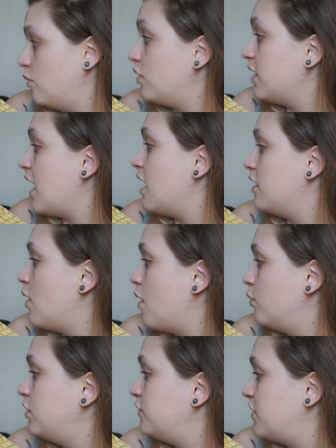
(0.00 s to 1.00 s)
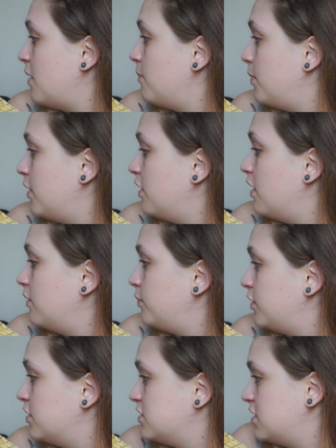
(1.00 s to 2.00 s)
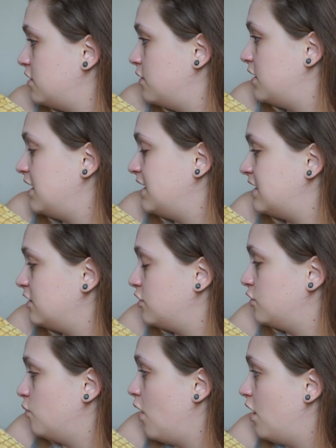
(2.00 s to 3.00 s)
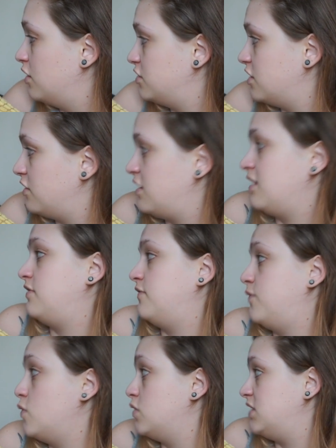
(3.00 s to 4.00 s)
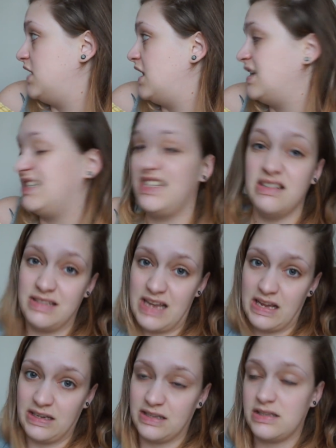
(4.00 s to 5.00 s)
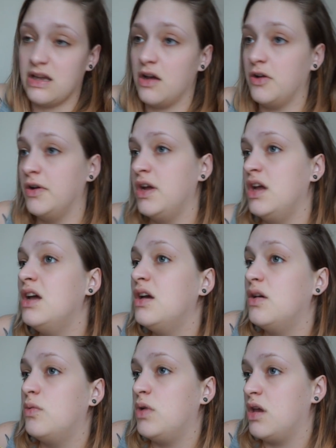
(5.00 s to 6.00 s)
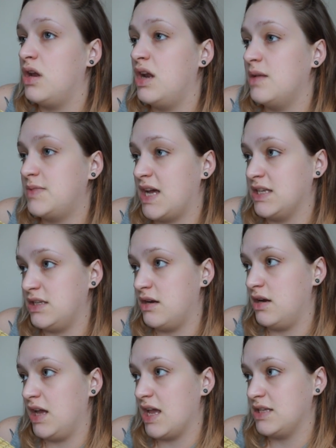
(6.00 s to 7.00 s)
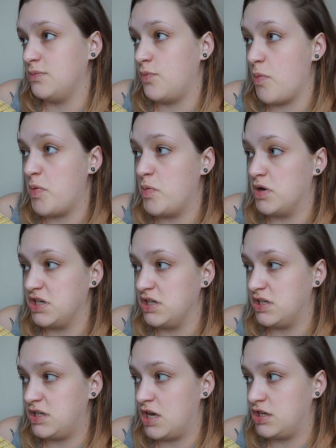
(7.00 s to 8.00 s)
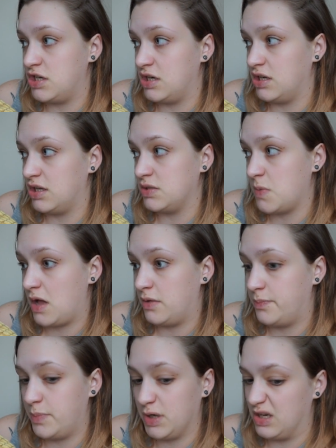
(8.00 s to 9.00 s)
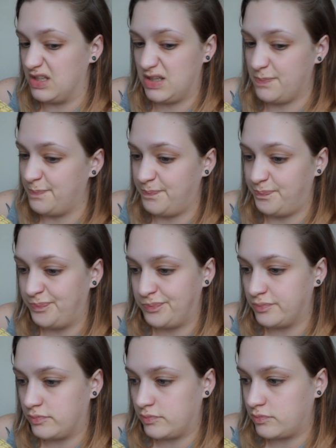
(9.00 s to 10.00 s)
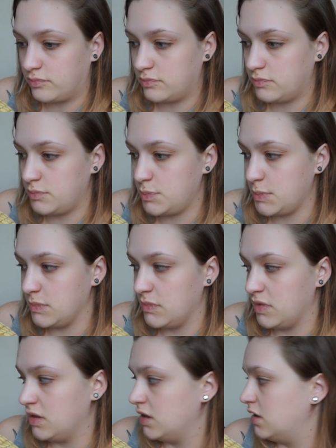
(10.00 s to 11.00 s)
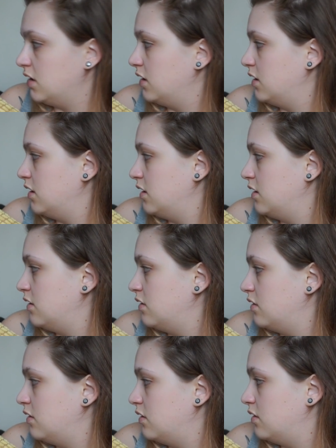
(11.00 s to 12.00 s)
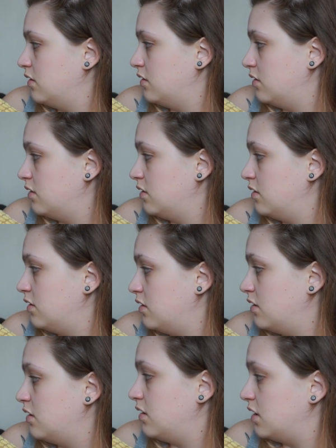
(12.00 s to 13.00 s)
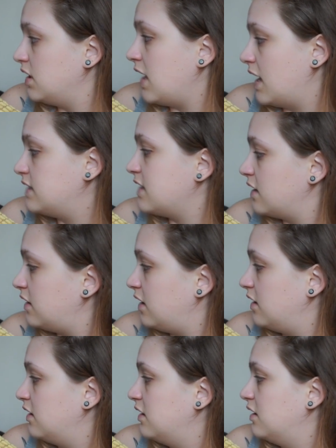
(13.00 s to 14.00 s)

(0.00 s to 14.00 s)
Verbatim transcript: Well, yeah, I know I would have done, but because I knew it needed a good wash, I did 40 and it still stank. So we're going to nip to Asda and get some proper washing detergent as well. Unless because if we're buying some proper detergent, then we can do it at lower temperatures. Yeah, exactly.